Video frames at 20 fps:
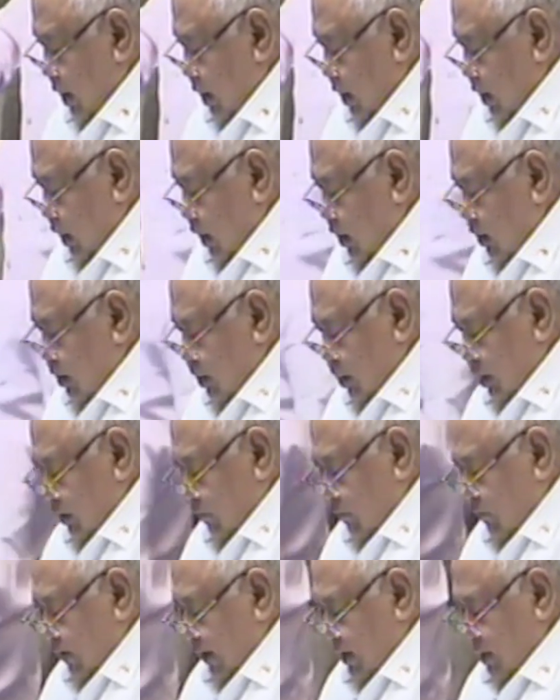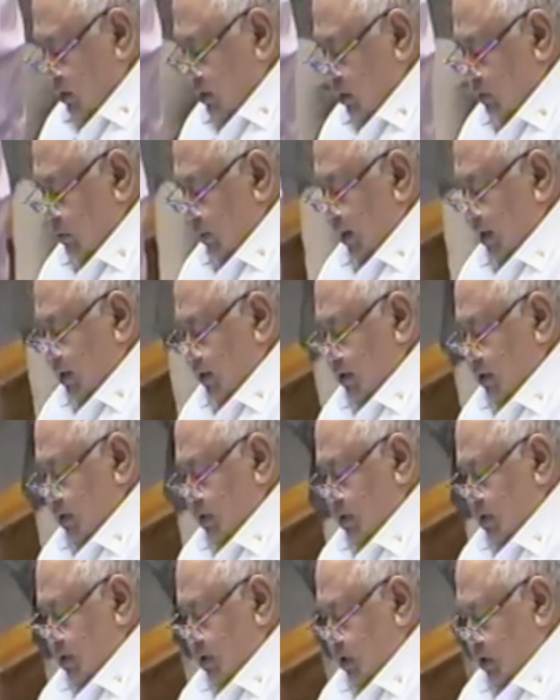in the event the
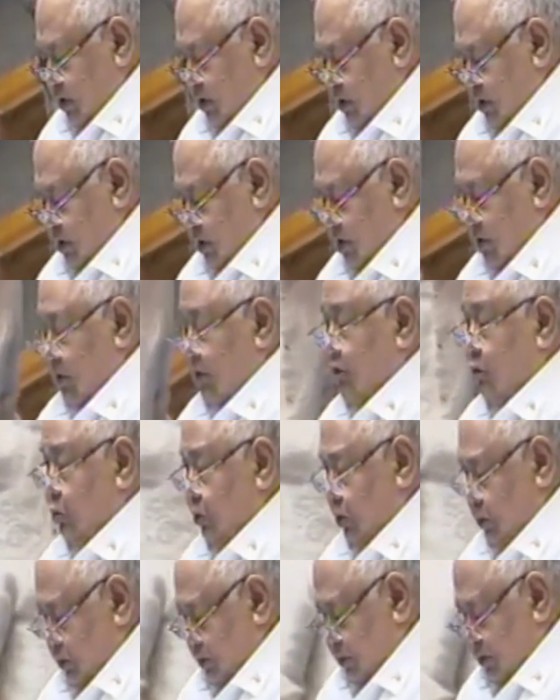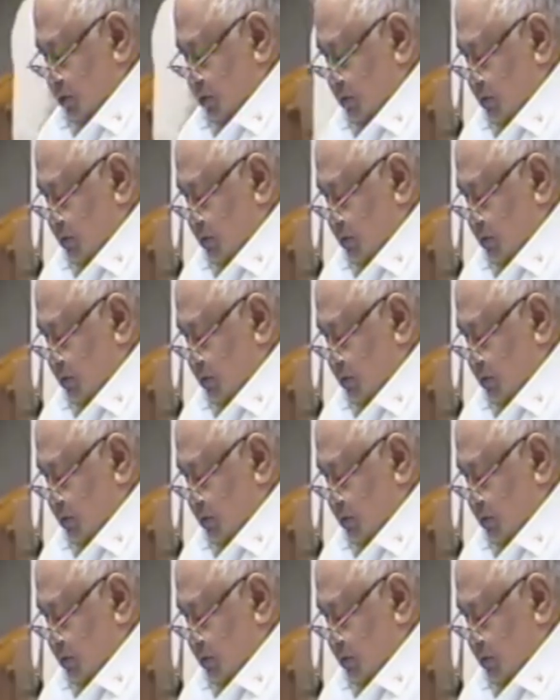crisis reaches its worst,